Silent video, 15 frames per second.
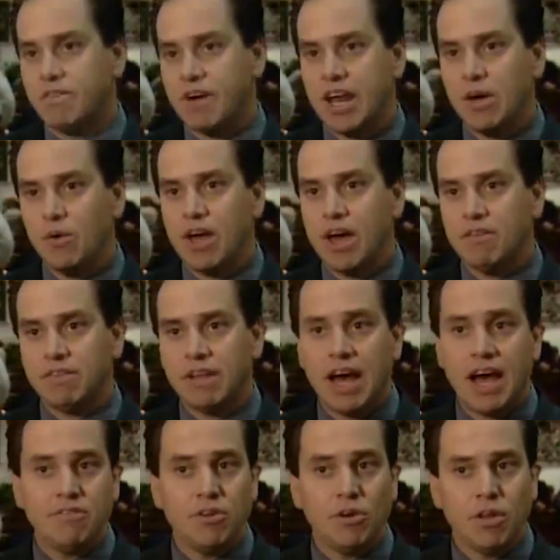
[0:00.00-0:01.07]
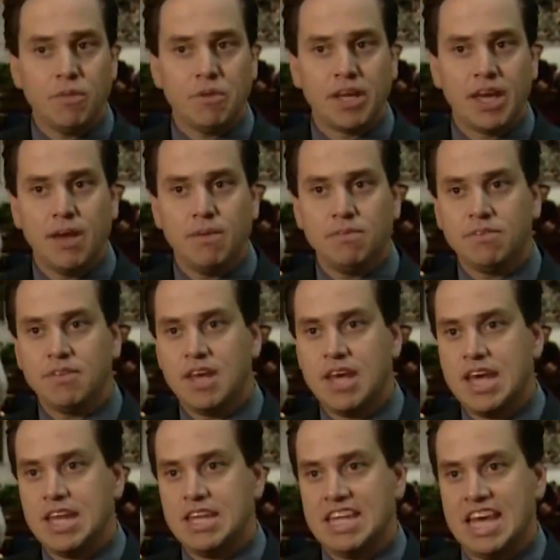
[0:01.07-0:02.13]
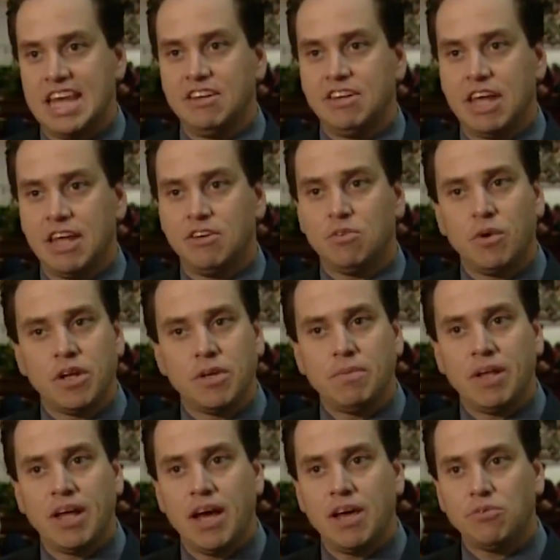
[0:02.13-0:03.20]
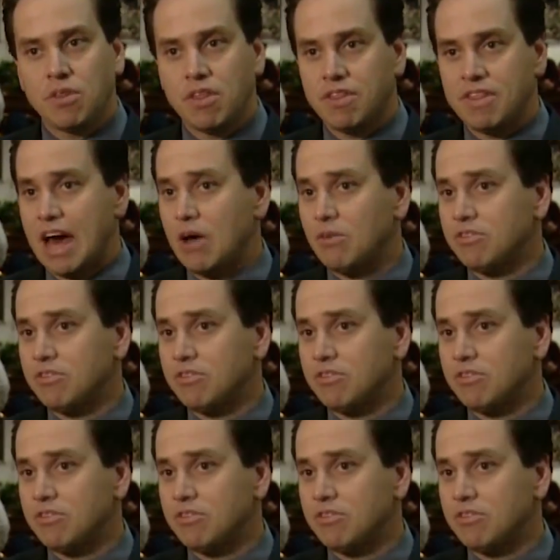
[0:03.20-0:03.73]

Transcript: a lot of hard work and uh, persistence, I think, uh, made my career what it is